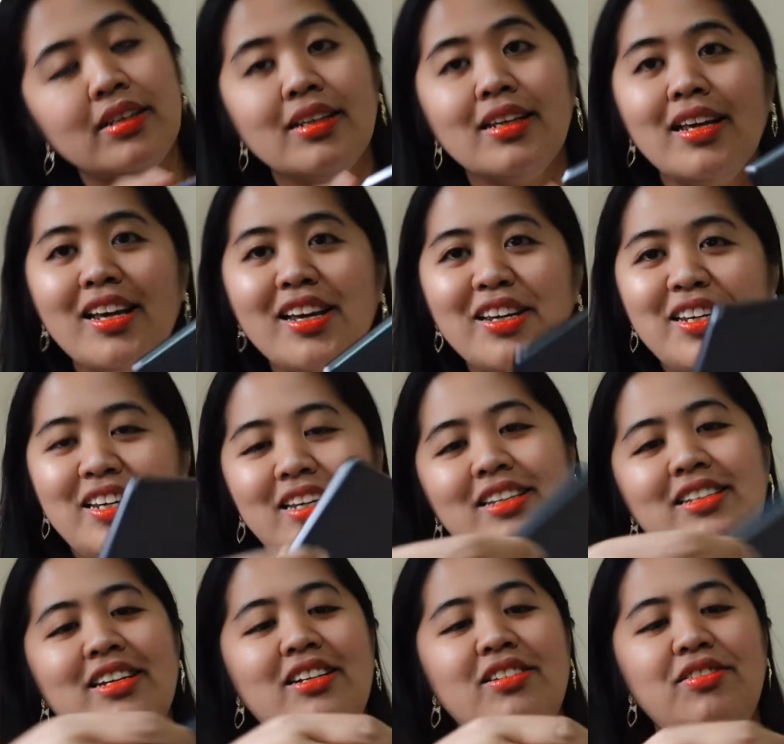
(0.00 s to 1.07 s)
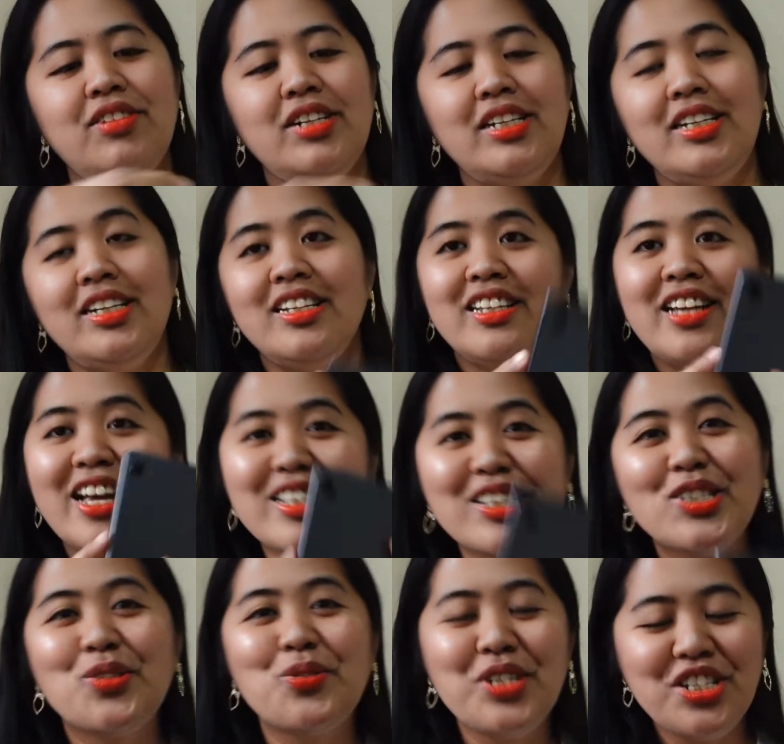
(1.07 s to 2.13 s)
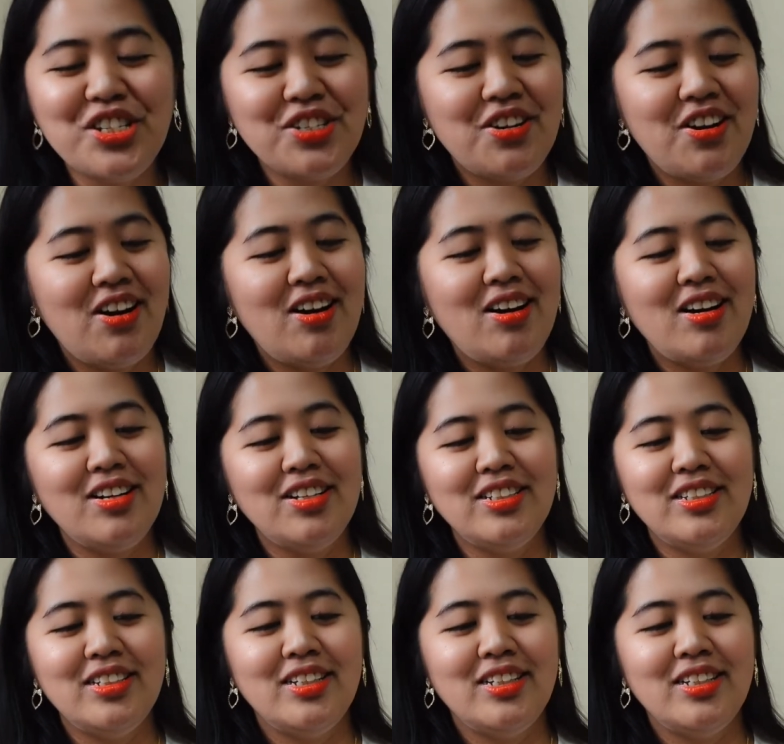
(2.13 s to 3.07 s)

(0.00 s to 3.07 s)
Okay, done, ready. Let's switch on.